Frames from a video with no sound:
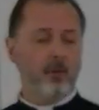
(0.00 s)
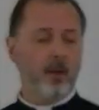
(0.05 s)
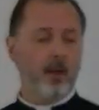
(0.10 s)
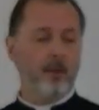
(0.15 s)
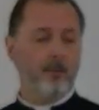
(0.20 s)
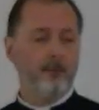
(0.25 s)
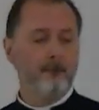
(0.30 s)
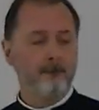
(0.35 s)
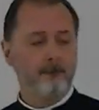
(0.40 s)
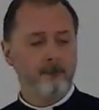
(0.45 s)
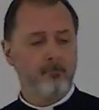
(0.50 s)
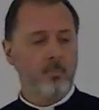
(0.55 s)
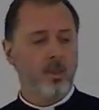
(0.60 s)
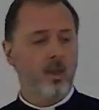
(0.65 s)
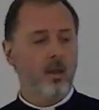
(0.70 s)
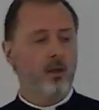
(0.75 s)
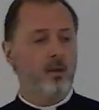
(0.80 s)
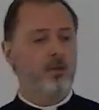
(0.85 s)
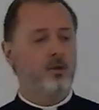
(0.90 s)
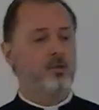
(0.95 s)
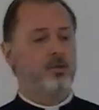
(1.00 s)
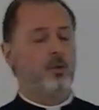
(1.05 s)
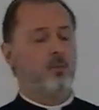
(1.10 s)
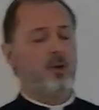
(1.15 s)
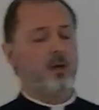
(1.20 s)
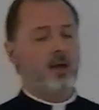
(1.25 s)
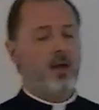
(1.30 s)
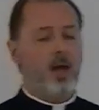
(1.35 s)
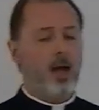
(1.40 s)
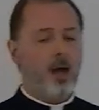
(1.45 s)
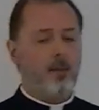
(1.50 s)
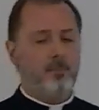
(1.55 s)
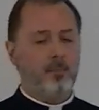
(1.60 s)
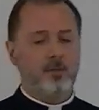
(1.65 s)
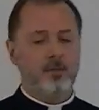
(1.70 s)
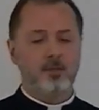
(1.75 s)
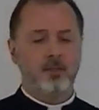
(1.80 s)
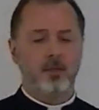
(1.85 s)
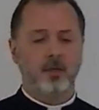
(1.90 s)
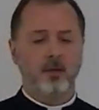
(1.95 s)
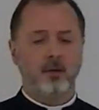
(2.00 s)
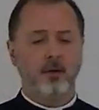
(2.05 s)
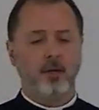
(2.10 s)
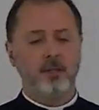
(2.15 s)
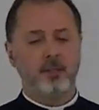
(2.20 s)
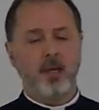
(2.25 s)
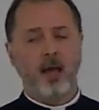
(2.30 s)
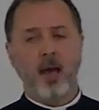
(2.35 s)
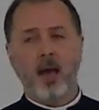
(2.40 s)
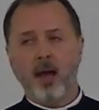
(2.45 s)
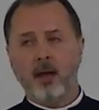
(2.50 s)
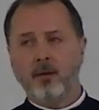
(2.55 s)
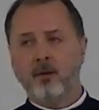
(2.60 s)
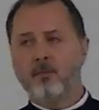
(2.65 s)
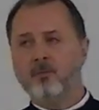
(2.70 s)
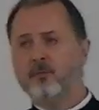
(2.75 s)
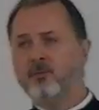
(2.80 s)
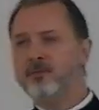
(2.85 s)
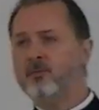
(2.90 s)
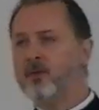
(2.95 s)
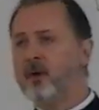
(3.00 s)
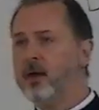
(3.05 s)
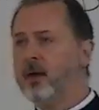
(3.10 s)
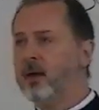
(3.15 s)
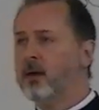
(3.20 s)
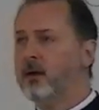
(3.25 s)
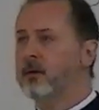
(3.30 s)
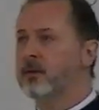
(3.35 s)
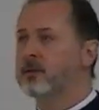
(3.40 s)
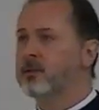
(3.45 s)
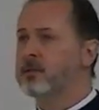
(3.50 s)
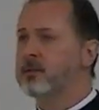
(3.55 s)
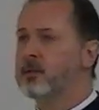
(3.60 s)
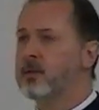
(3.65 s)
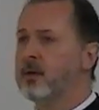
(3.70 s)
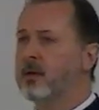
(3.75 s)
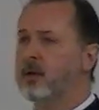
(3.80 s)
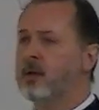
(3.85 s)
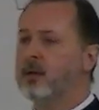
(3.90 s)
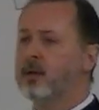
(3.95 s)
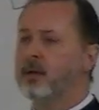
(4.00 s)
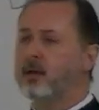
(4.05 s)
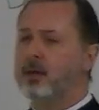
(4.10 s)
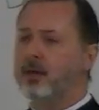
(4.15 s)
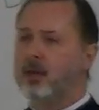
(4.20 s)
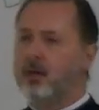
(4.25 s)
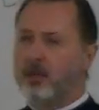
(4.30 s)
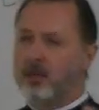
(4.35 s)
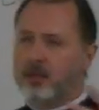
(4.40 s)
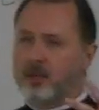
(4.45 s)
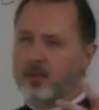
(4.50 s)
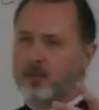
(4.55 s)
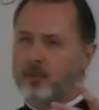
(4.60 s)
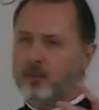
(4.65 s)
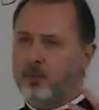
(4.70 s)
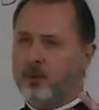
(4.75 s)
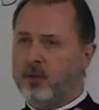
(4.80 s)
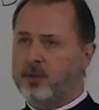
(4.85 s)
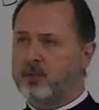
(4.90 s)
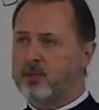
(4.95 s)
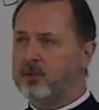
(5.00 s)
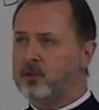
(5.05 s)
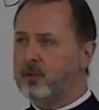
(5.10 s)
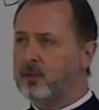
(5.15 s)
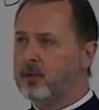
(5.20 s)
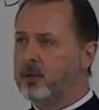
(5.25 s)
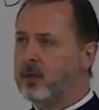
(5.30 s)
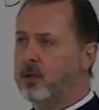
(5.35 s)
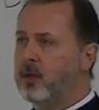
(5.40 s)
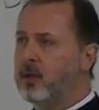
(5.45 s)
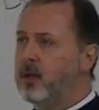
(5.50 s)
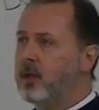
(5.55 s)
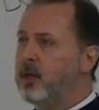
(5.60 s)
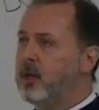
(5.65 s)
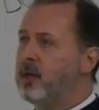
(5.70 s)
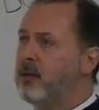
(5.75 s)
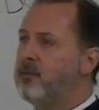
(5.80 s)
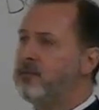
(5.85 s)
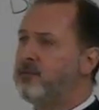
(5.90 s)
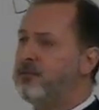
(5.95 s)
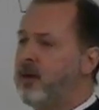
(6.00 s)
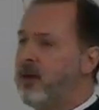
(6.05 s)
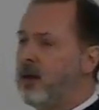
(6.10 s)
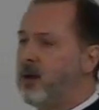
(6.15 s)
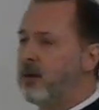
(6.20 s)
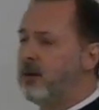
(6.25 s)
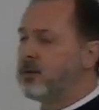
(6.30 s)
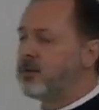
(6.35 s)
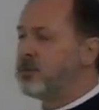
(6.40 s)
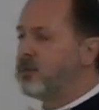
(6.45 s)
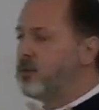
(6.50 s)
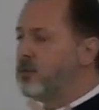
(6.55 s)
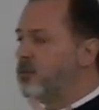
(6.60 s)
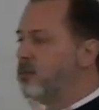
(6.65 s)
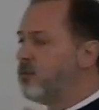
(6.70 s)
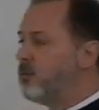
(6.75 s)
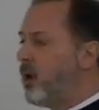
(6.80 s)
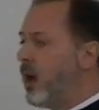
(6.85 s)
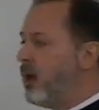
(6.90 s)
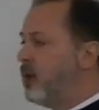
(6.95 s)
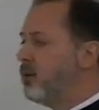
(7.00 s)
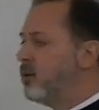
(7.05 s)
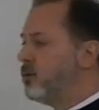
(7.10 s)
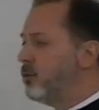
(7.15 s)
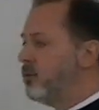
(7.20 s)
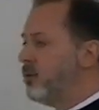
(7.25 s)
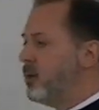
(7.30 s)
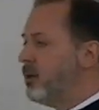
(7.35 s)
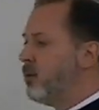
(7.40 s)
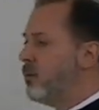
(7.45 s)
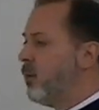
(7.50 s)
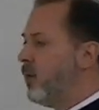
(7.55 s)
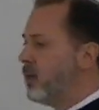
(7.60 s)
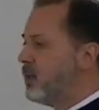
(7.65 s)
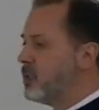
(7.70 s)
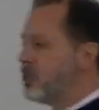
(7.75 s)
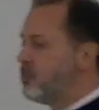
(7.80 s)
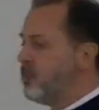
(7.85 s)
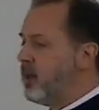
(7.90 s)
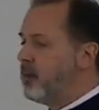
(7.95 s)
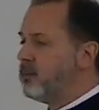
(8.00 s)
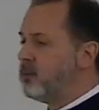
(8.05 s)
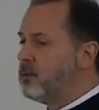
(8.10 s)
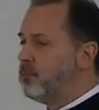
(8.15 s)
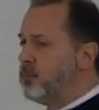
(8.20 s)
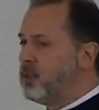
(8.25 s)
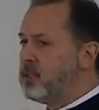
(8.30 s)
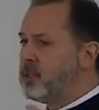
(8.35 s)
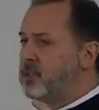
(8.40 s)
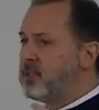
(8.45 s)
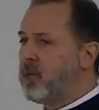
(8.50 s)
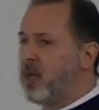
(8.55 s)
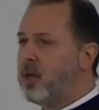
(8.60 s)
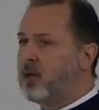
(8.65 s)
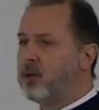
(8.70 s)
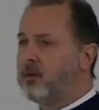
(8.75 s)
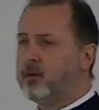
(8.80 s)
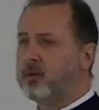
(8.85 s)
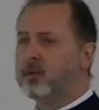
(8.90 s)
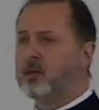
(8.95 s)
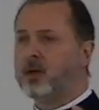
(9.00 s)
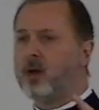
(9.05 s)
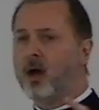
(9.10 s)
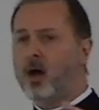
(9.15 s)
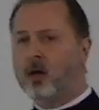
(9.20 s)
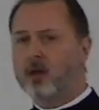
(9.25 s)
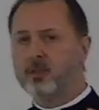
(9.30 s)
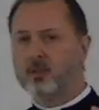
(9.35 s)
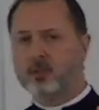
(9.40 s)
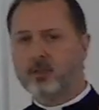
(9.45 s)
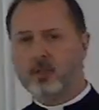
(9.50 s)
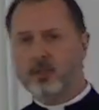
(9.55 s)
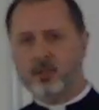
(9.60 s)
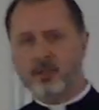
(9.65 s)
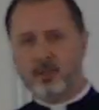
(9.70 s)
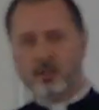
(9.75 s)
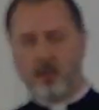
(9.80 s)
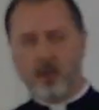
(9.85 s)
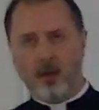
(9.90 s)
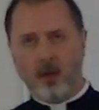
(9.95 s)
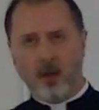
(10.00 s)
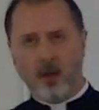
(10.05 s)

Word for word: Okay? So what happens here is Adam fails in his priesthood. He fails in rendering what is meant to be sacred, conscious